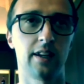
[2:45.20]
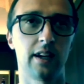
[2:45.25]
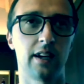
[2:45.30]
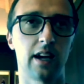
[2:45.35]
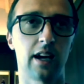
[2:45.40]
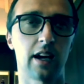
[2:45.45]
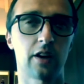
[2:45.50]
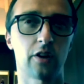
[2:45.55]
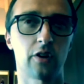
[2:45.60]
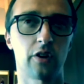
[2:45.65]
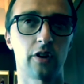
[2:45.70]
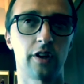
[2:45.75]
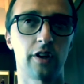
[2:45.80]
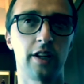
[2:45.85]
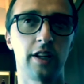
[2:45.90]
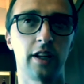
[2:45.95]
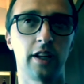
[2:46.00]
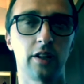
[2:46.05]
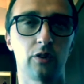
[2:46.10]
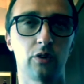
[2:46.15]

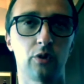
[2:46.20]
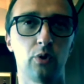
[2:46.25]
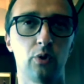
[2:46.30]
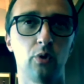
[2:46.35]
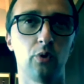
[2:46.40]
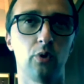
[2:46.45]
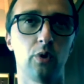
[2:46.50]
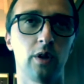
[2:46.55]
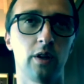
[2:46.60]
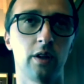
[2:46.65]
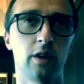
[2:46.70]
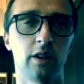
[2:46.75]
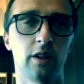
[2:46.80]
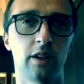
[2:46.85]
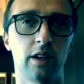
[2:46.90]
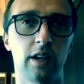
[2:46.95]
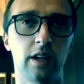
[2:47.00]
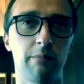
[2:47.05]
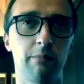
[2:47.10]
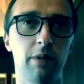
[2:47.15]
according to a
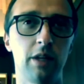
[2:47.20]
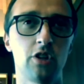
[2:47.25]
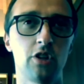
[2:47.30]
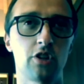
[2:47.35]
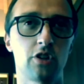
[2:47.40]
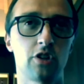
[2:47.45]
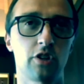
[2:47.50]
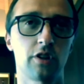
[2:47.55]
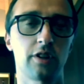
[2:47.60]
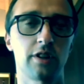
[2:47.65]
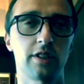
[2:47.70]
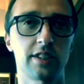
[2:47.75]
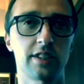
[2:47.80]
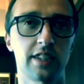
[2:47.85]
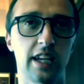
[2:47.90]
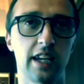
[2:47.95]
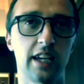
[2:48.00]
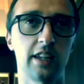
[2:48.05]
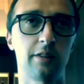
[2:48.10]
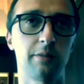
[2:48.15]
mission
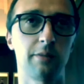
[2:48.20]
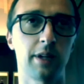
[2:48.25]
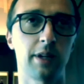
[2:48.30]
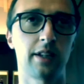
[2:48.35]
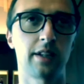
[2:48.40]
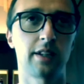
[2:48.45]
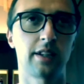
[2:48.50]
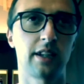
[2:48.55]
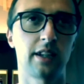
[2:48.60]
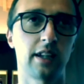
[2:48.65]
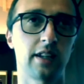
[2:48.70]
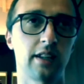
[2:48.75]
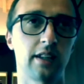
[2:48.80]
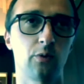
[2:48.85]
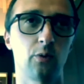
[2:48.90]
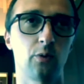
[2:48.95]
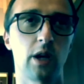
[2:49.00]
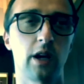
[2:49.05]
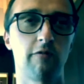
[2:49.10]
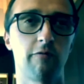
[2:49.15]
statement that
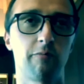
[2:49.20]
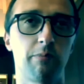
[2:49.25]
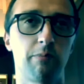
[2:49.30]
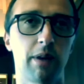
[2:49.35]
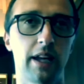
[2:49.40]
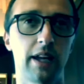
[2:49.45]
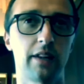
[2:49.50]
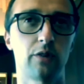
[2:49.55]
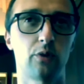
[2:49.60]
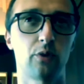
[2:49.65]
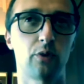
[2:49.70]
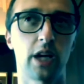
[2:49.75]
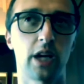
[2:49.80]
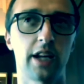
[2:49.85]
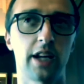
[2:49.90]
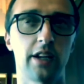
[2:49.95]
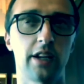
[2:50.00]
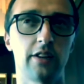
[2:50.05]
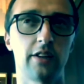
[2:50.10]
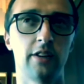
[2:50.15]
we have planned
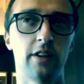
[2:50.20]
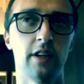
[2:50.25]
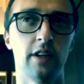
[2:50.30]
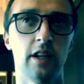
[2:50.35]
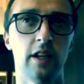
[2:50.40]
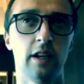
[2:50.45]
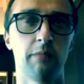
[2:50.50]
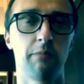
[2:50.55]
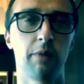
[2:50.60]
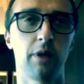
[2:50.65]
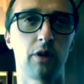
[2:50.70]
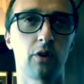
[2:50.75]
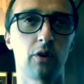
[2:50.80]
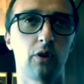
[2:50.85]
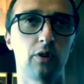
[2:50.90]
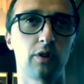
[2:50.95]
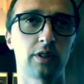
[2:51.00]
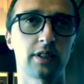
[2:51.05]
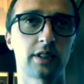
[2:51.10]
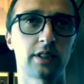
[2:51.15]
together,
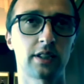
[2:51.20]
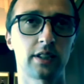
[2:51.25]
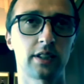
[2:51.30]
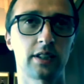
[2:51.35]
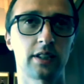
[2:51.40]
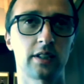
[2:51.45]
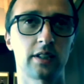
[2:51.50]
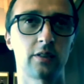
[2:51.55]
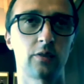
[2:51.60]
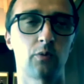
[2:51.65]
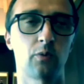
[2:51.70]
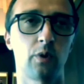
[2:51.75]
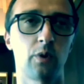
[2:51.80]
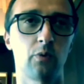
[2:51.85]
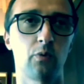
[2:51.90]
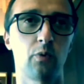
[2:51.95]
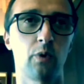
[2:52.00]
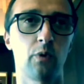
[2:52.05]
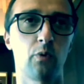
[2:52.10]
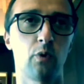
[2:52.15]
because
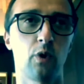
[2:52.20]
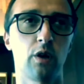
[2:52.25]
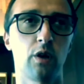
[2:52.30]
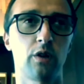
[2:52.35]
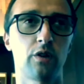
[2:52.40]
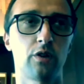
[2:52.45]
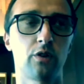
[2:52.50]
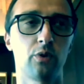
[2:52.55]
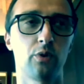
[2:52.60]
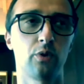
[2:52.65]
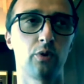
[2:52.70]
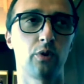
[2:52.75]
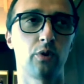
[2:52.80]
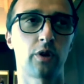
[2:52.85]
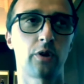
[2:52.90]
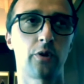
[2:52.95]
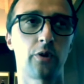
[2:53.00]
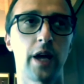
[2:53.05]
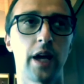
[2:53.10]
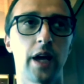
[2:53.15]
we want to
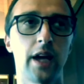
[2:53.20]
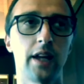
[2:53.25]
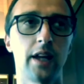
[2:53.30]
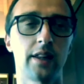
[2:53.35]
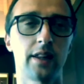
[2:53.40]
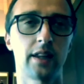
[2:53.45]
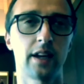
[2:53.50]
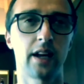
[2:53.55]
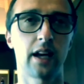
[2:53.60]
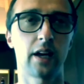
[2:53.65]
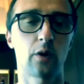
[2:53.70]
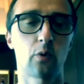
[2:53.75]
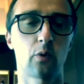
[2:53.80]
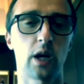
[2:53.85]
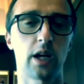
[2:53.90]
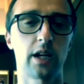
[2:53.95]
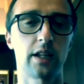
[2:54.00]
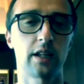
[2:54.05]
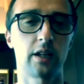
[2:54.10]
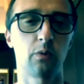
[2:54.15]
create high
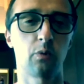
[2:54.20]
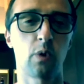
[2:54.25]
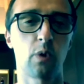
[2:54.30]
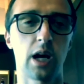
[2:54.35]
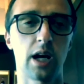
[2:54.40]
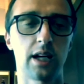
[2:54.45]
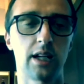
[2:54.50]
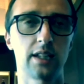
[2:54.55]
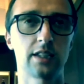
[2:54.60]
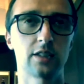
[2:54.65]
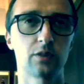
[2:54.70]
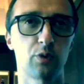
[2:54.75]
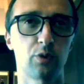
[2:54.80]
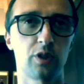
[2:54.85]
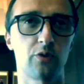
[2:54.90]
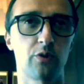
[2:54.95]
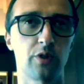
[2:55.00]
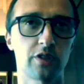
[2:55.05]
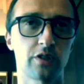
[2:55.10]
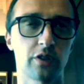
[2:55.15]
quality wines with
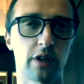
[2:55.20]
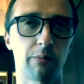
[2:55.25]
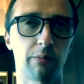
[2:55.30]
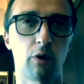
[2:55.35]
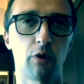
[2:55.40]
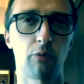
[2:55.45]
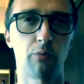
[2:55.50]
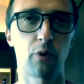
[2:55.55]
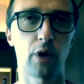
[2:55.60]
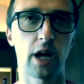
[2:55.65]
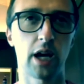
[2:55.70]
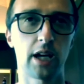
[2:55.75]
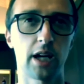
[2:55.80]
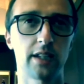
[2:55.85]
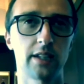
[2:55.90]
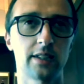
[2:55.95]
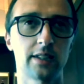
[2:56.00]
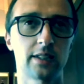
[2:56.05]
reasonable price,